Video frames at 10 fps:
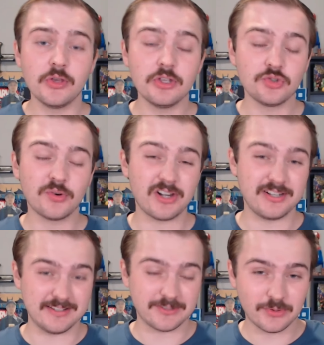you can join
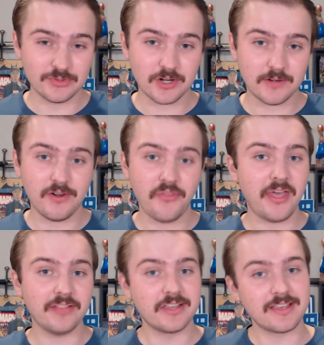our Discord server.
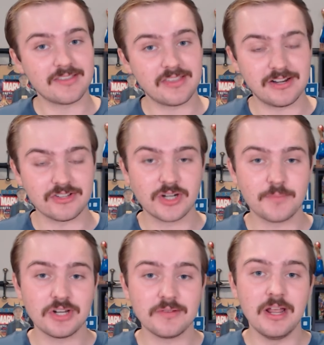That link is in the
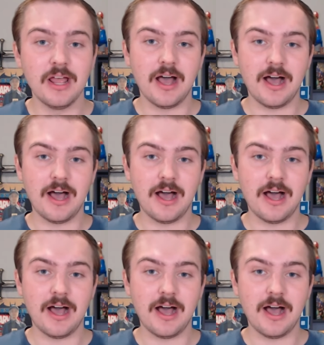description.